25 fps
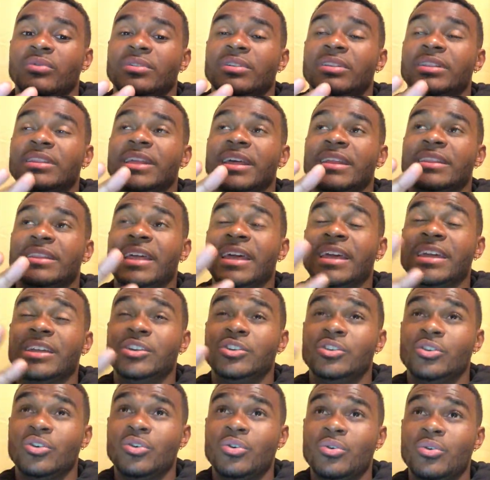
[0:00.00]
that they
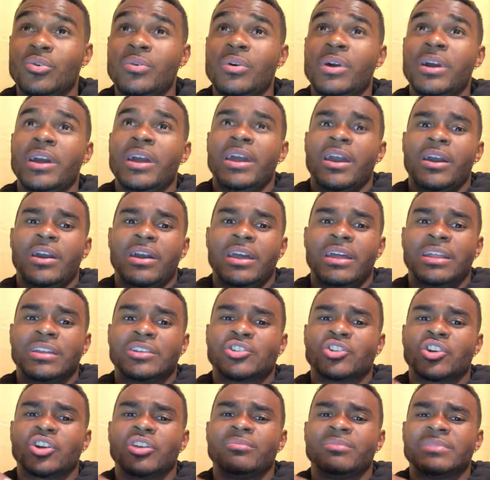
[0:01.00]
do and
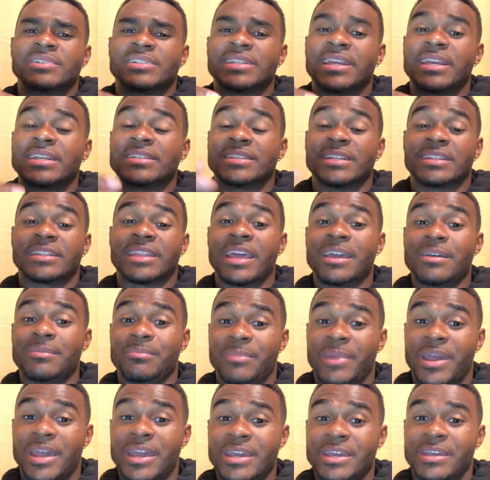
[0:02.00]
certain mistakes that they
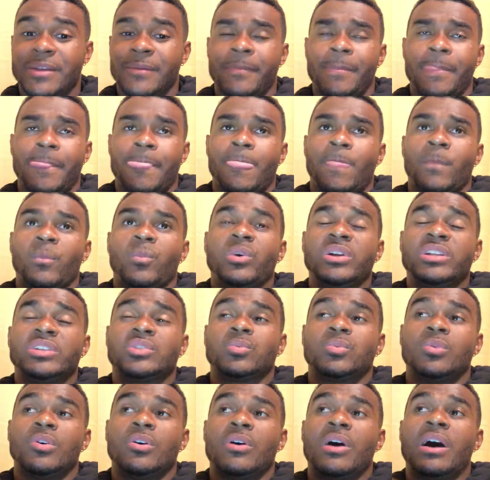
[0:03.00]
make,
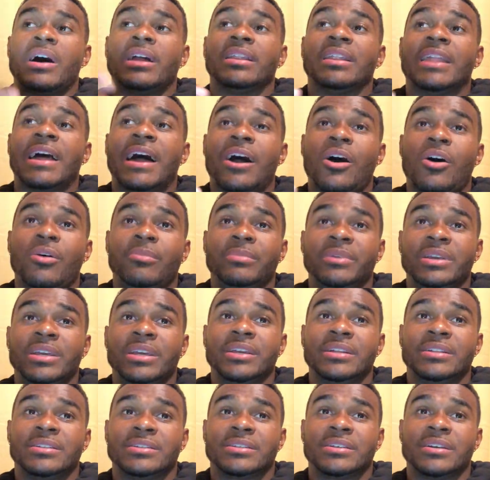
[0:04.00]
which will allow
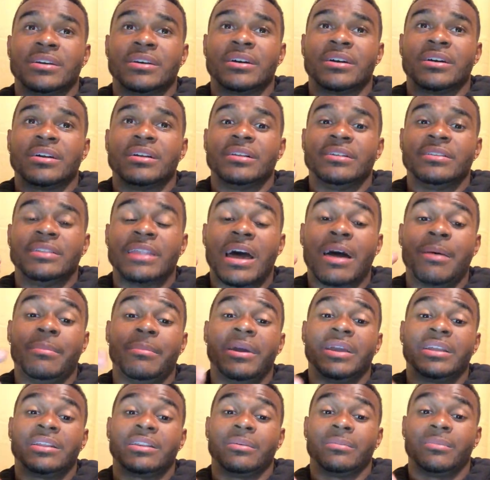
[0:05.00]
me to not
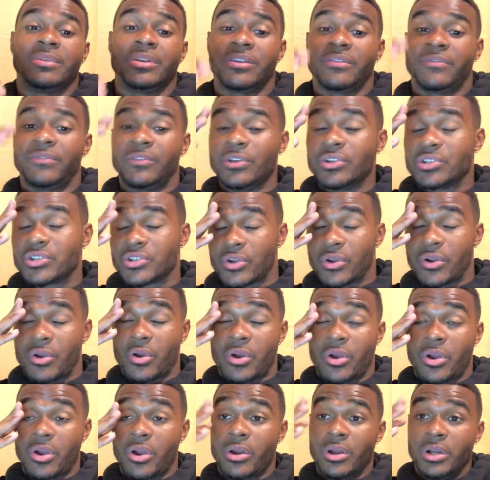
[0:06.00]
make them in the future
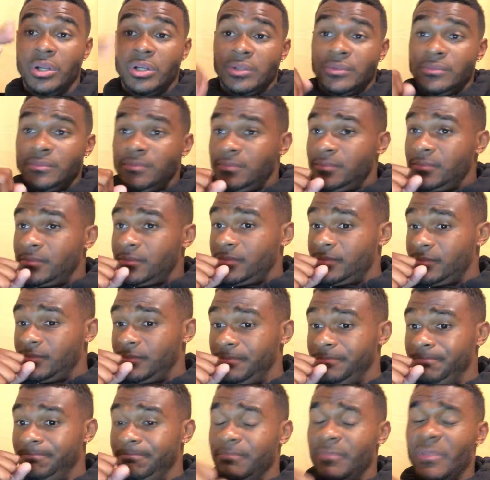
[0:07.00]
or
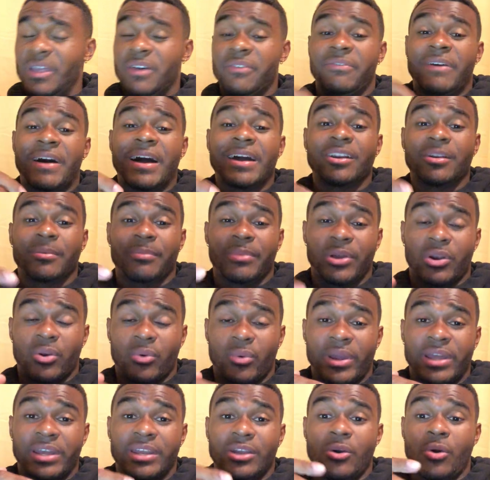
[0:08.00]
find a better
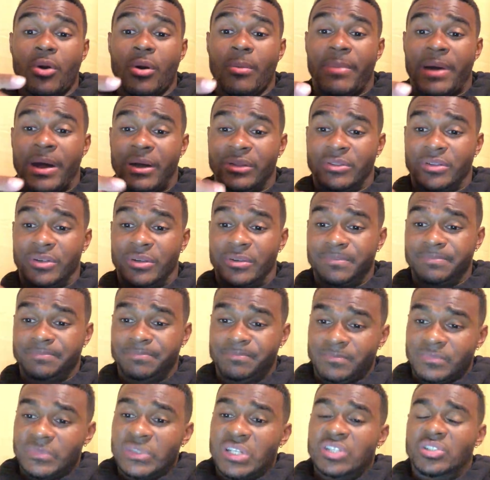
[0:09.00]
way to go about them.
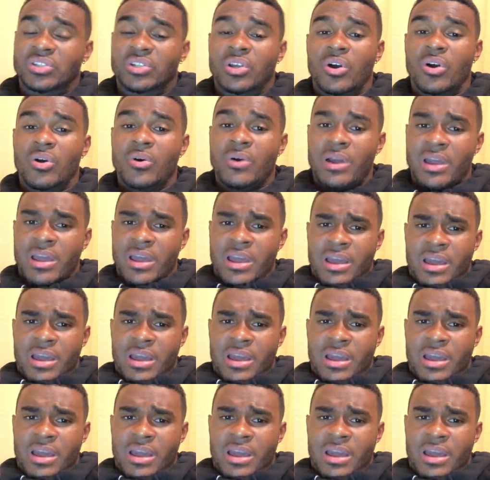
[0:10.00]
So,